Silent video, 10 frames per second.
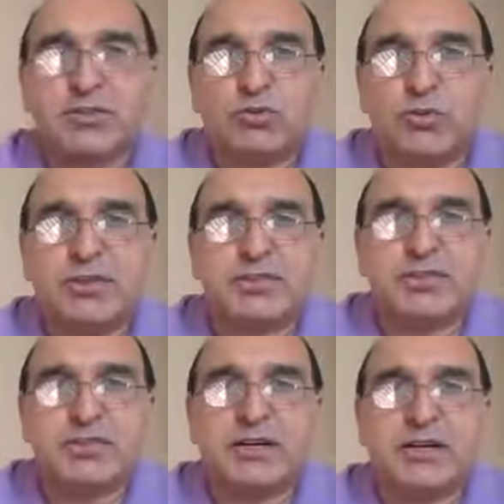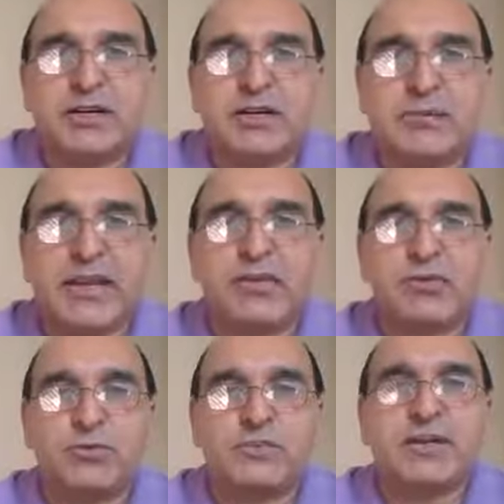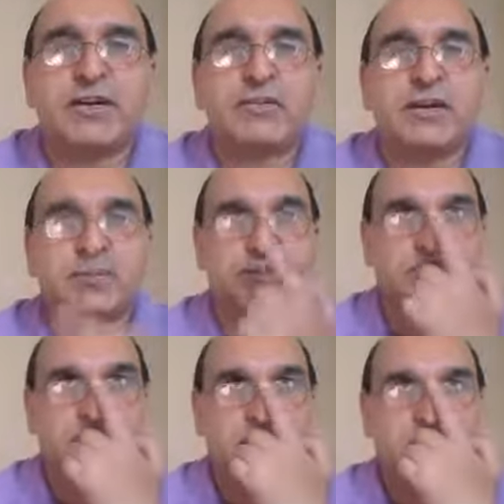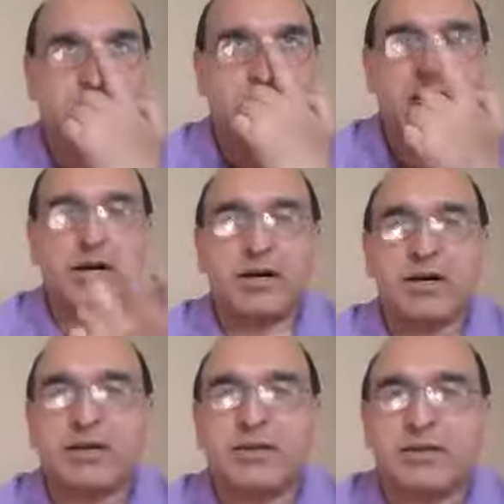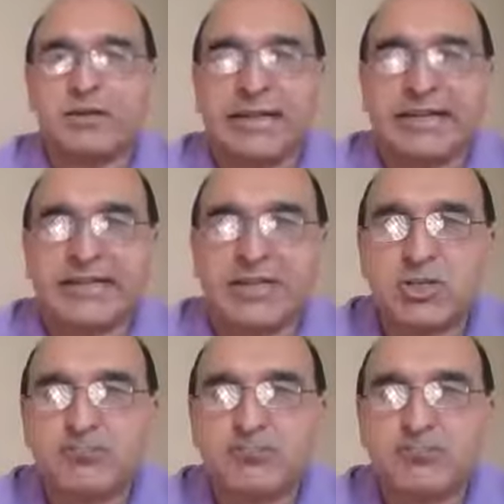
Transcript: to its value. Then it becomes critical.